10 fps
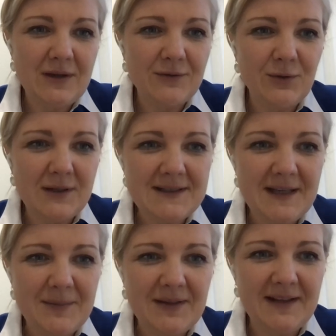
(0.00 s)
which you have to
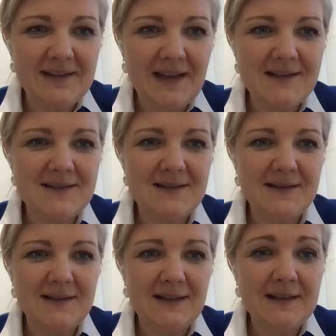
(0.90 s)
accept. It takes
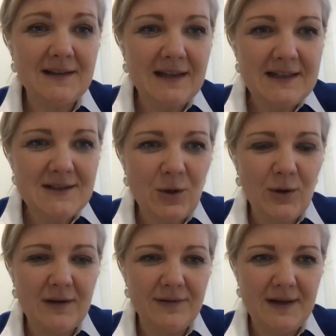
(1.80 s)
it needs
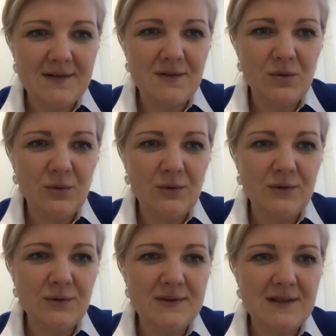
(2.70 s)
all of us
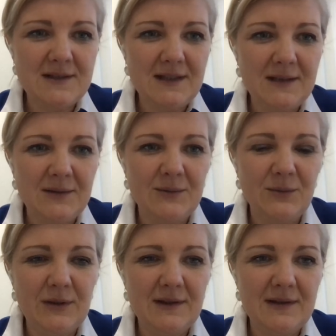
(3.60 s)
to succeed
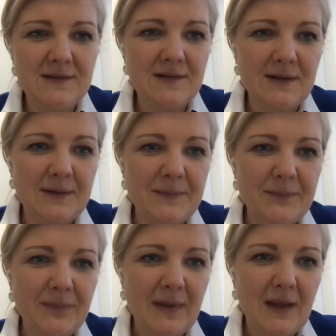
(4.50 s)
with this
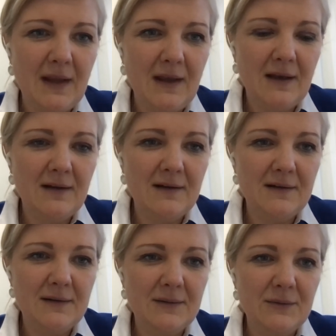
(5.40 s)

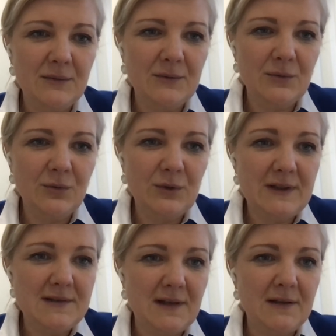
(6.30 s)

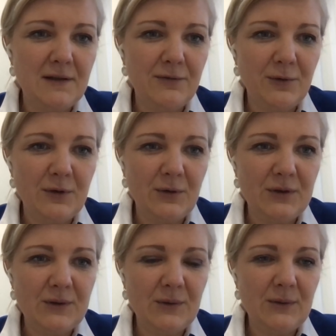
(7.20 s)
with this
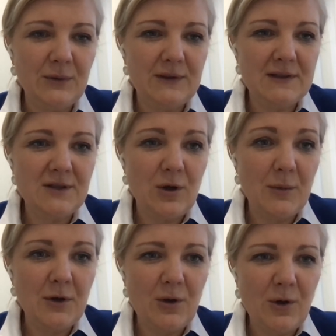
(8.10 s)
individual with this
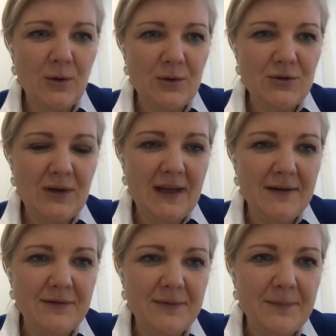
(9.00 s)
common goal which we
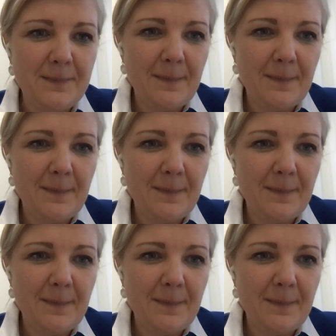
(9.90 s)
have.